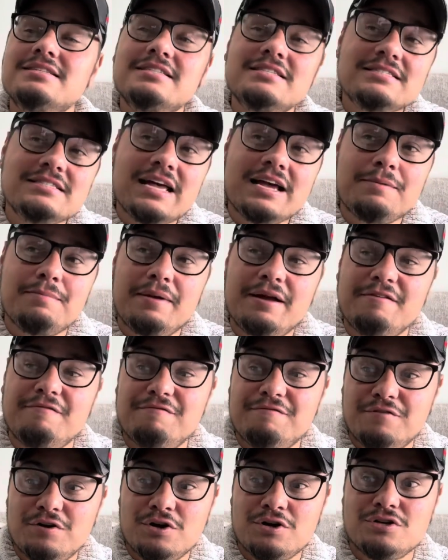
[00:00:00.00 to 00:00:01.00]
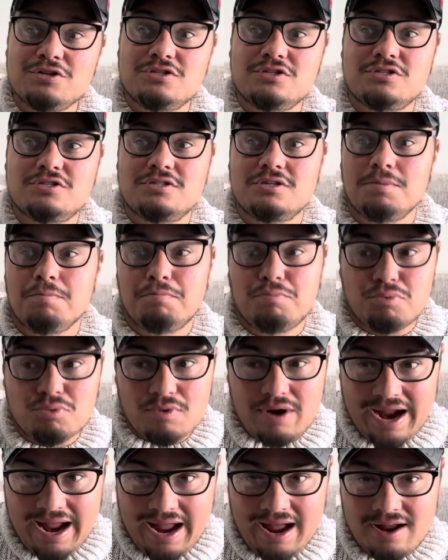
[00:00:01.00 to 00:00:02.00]
like my first
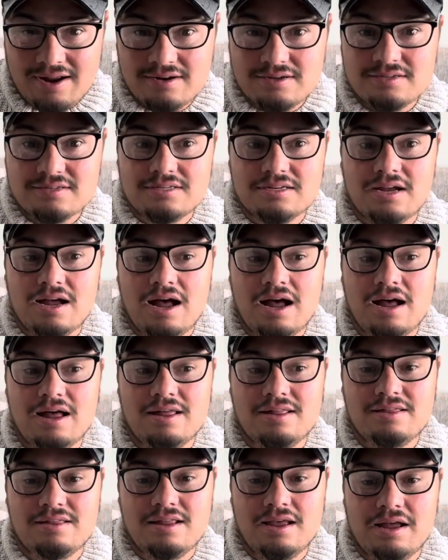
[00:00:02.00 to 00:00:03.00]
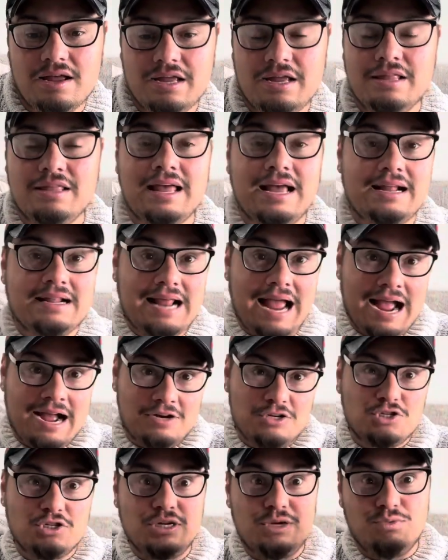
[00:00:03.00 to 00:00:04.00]
brand, like
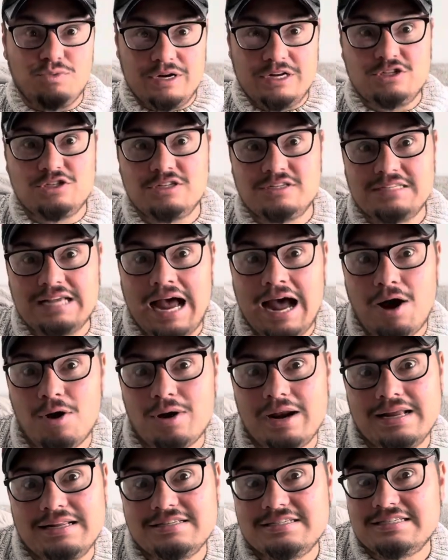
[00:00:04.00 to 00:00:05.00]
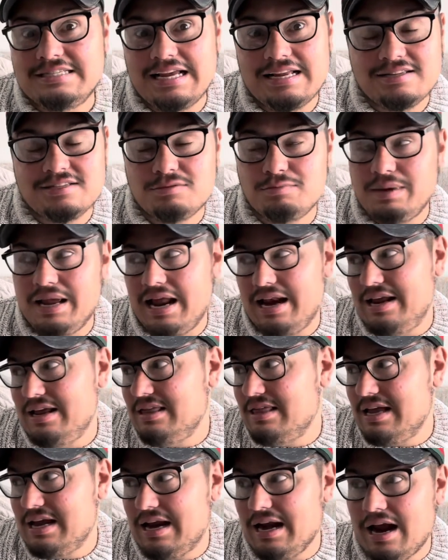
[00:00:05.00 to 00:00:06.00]
actually reaches out and sends me
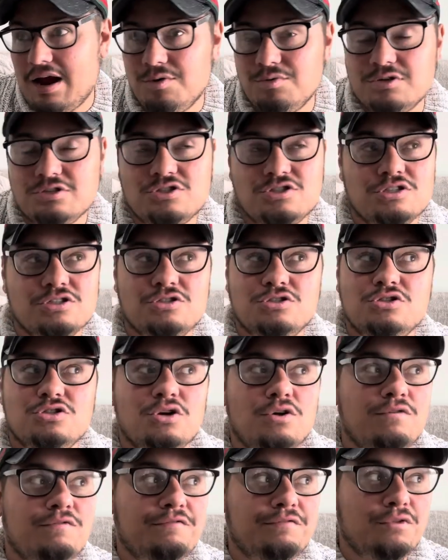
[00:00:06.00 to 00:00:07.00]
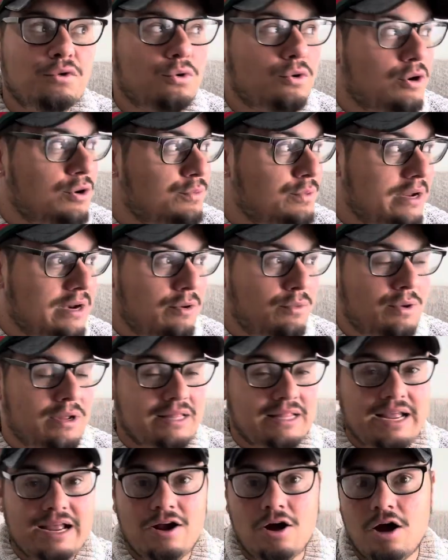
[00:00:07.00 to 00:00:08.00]
anything. And I was just so floored
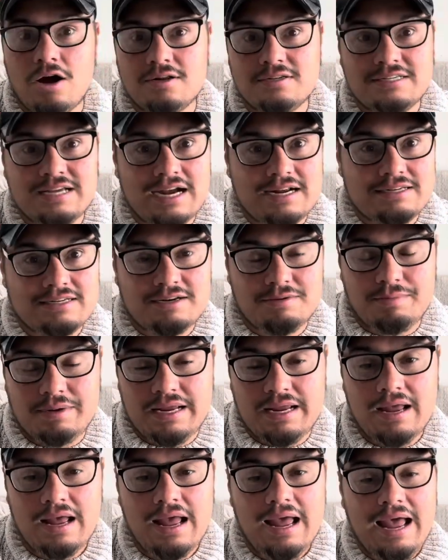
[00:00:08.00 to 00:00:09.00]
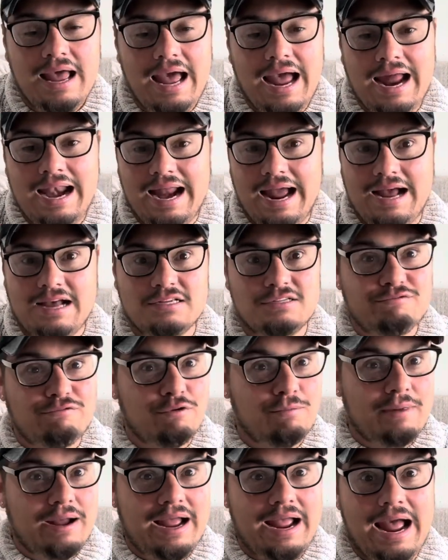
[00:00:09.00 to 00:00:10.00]
when they contacted me and asked
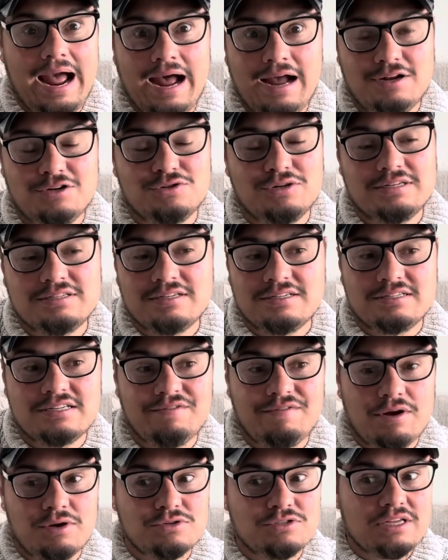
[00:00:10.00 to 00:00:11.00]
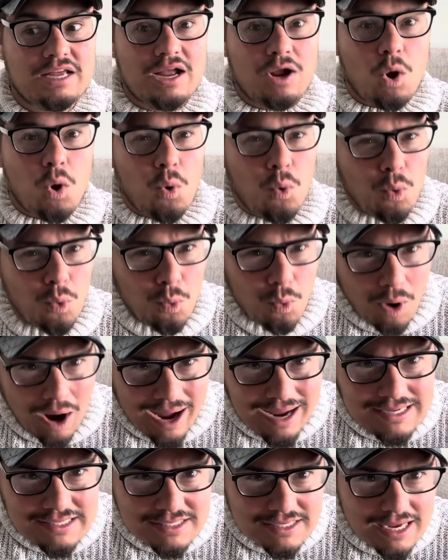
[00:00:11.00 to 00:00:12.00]
for my address and stuff. I was like,
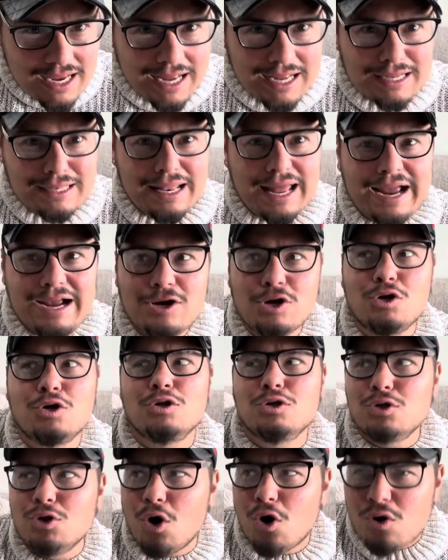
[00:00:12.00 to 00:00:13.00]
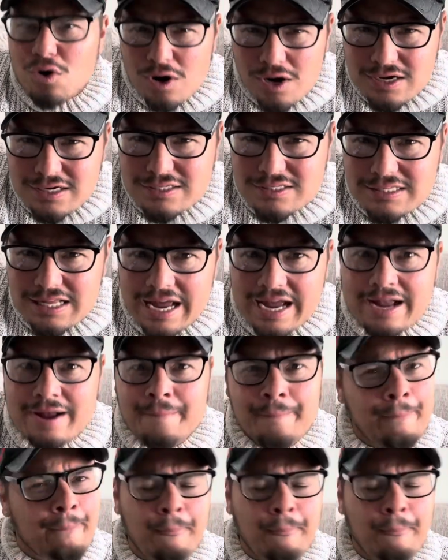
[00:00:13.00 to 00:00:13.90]
what? Like Clorox? Like,